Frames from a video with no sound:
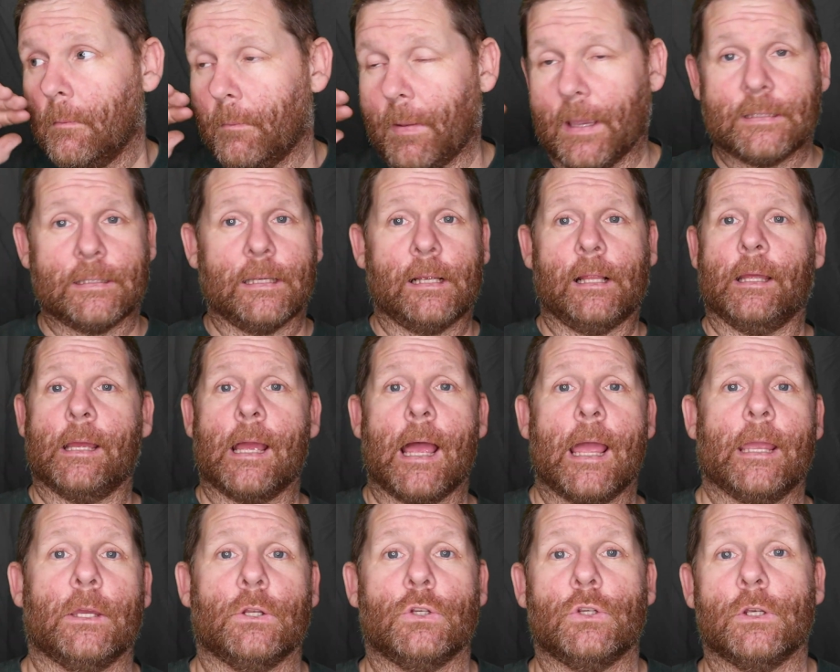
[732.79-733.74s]
basically
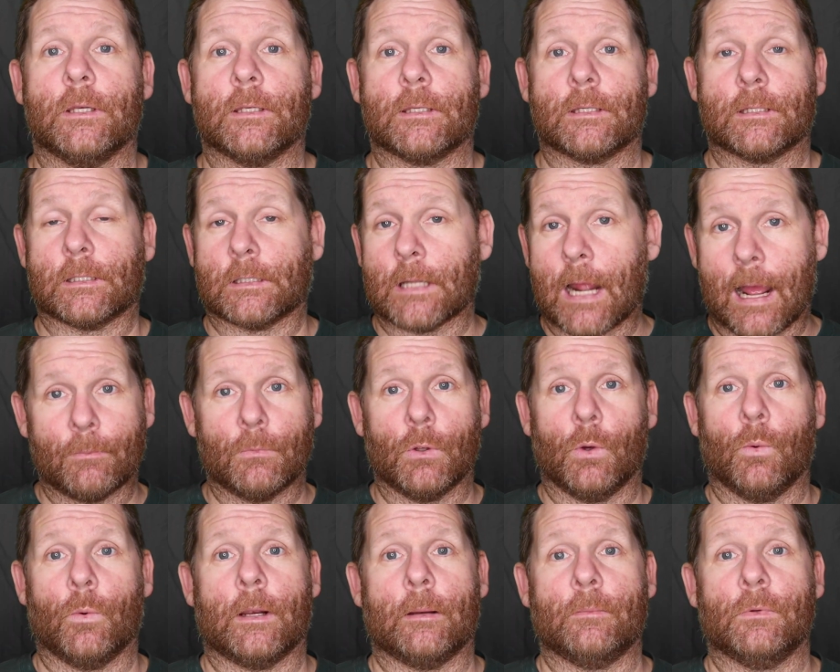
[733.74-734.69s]
I can just stop
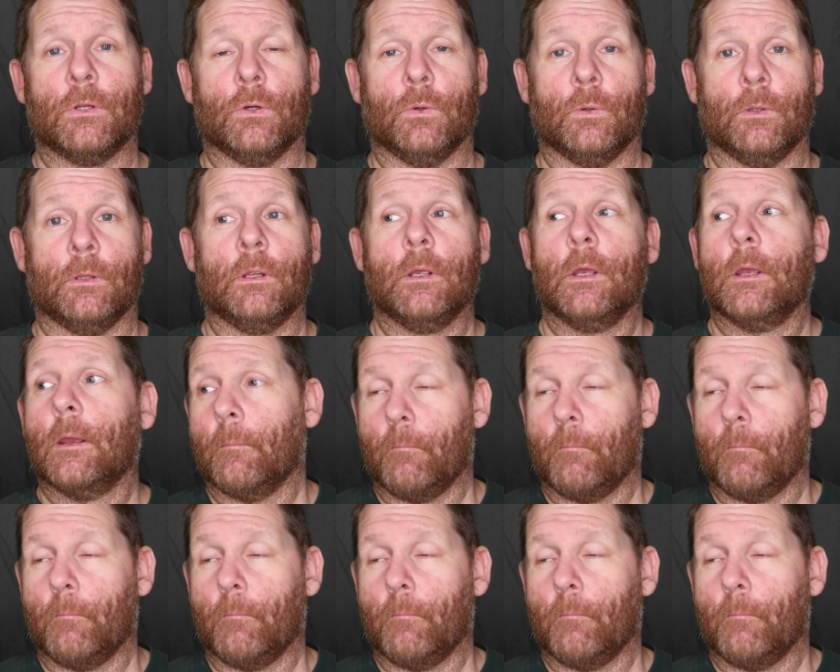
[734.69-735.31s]
doing what I'm doing,